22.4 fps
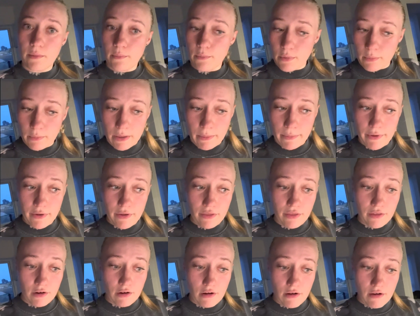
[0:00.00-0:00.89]
But maybe
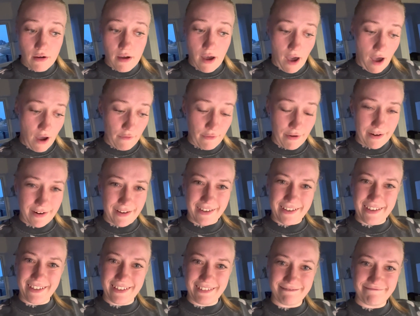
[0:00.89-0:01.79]
it's the long car ride. I
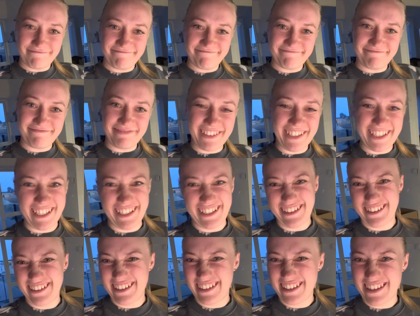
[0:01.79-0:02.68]
can
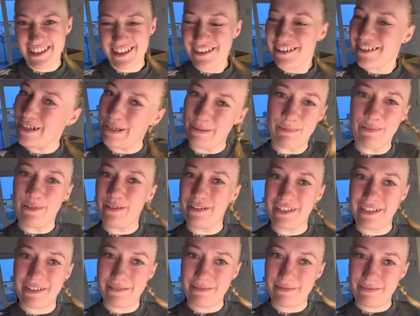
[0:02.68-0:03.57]
edit this and upload
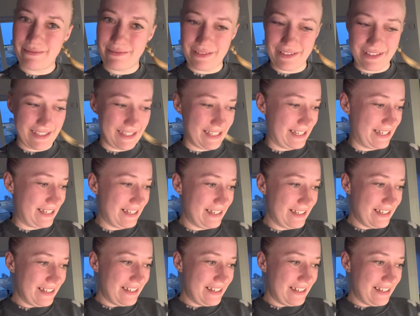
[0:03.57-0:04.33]
it. We'll see.